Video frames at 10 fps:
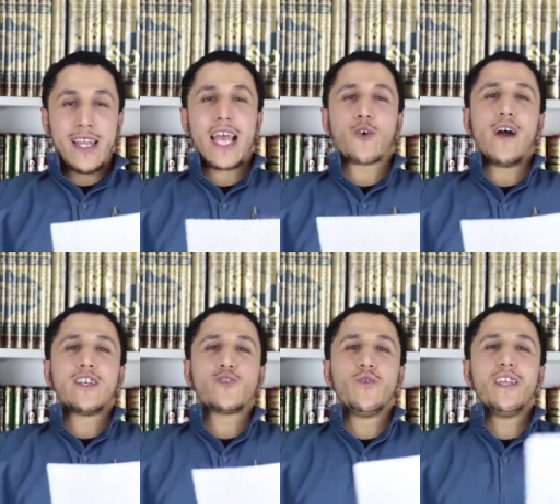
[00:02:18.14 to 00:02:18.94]

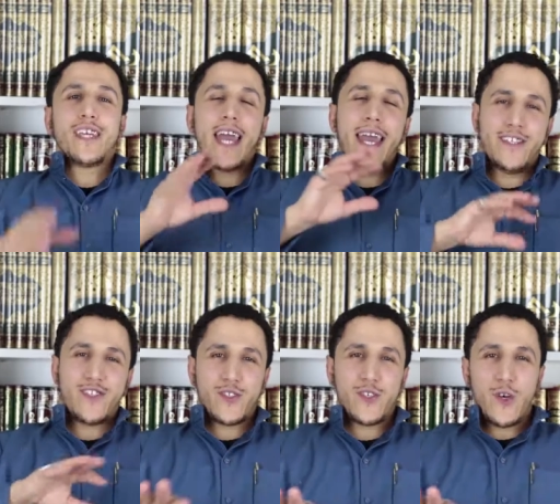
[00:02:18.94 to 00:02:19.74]
Likewise, we
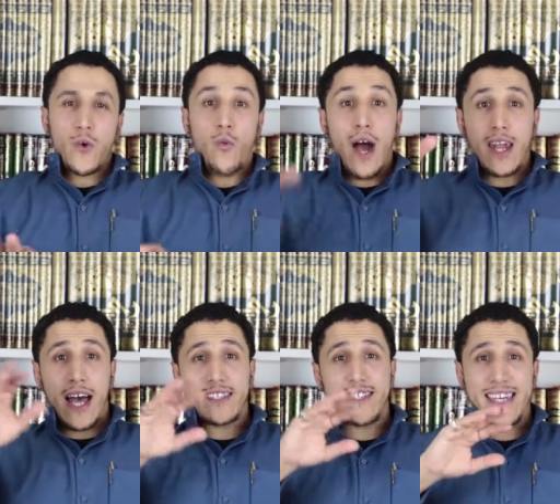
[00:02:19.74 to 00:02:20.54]
negate what
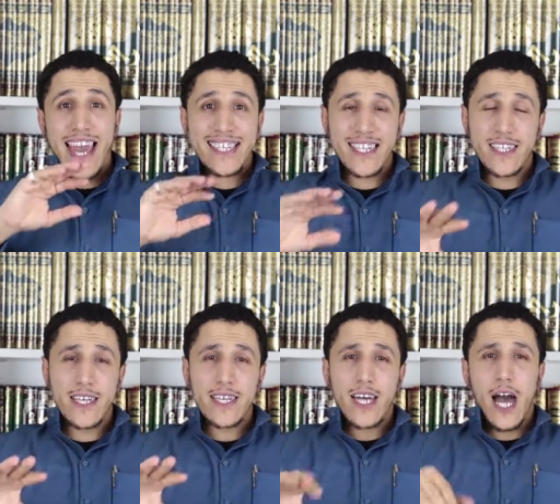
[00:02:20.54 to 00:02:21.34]
Allah has
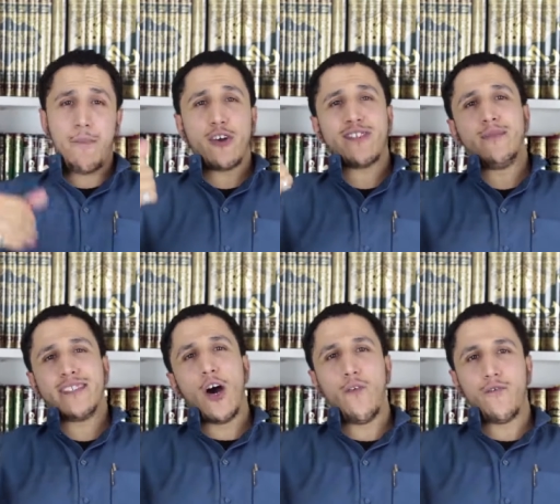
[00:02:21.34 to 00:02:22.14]
negated about
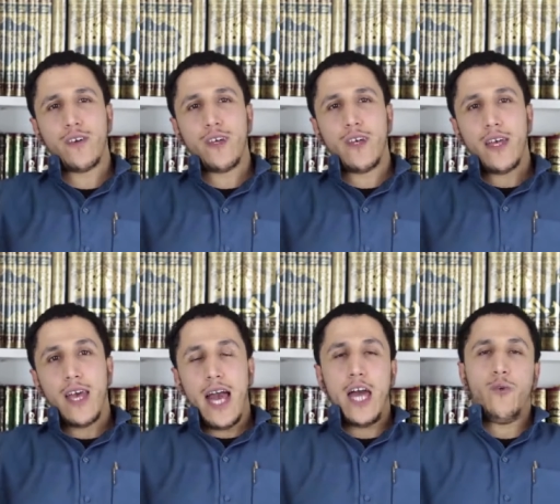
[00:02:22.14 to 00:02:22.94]
Himself
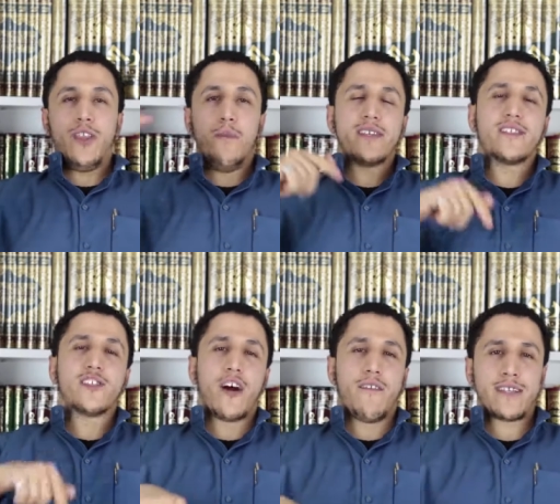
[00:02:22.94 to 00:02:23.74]
and what the
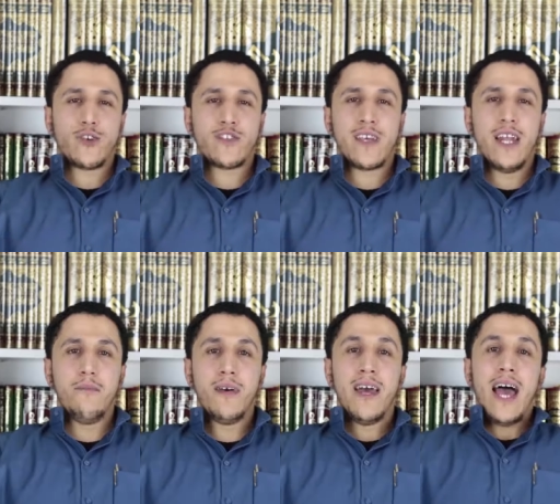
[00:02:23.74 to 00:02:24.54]
Messenger of Allah
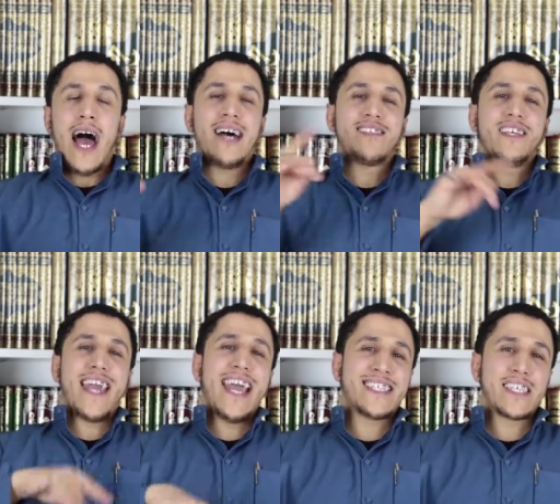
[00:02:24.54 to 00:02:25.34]
has
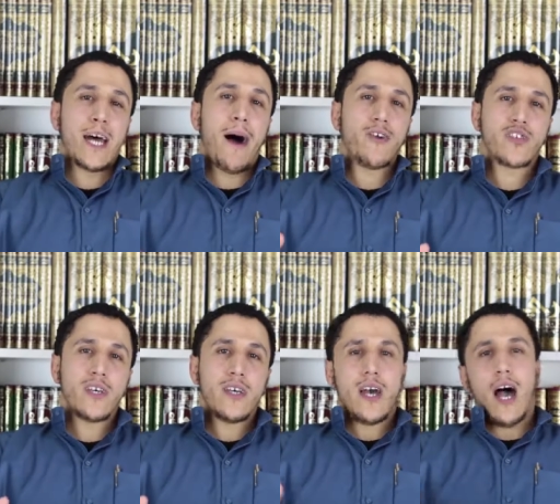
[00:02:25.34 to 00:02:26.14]
negated about
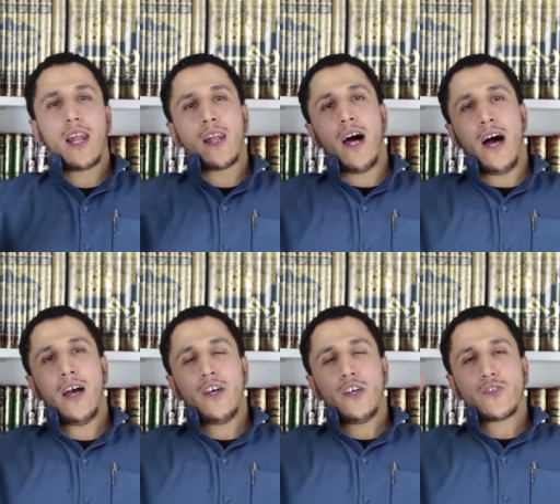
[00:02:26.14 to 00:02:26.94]

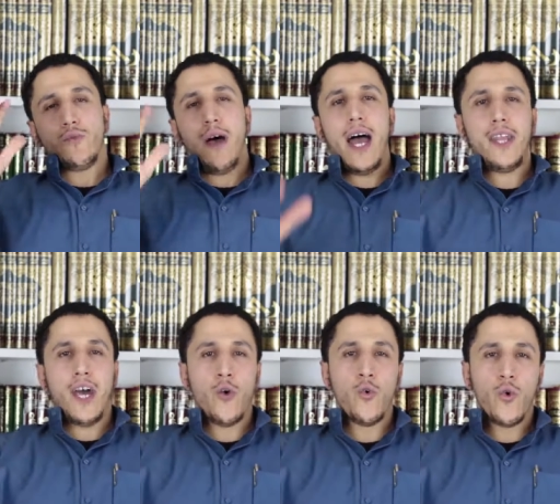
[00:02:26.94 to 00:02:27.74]
Allah
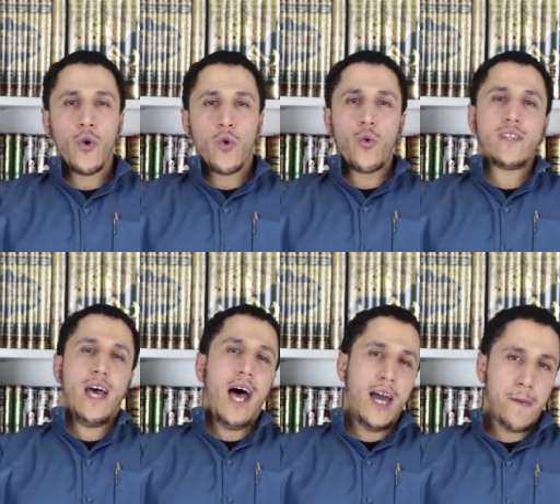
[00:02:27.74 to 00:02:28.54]
subhanahu wa
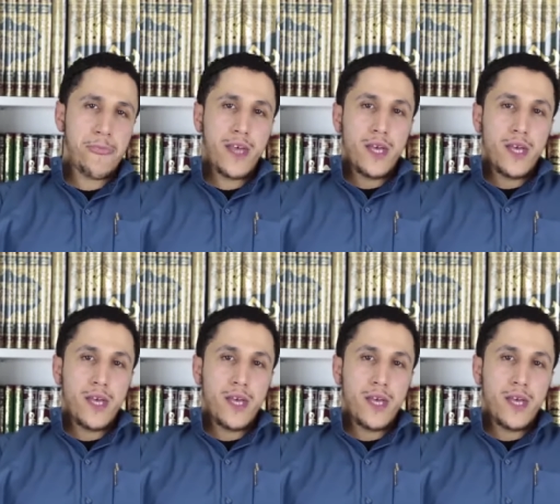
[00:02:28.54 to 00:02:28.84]
ta'ala.